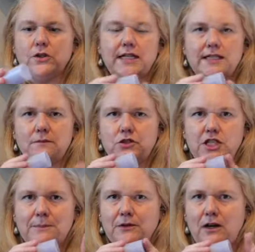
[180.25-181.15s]
get them
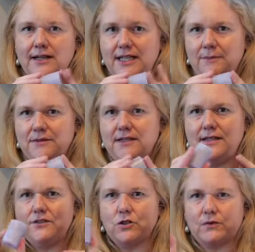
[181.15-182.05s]
cheaper on
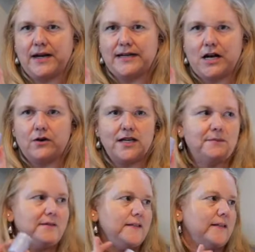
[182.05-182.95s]
Ipsy. So right now,
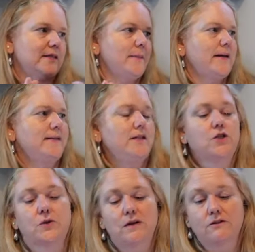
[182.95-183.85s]
Ipsy is my
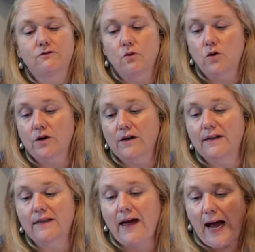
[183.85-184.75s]
secret for
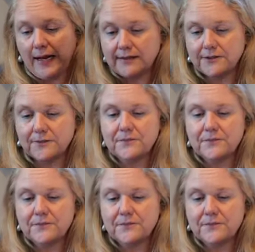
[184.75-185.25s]
that.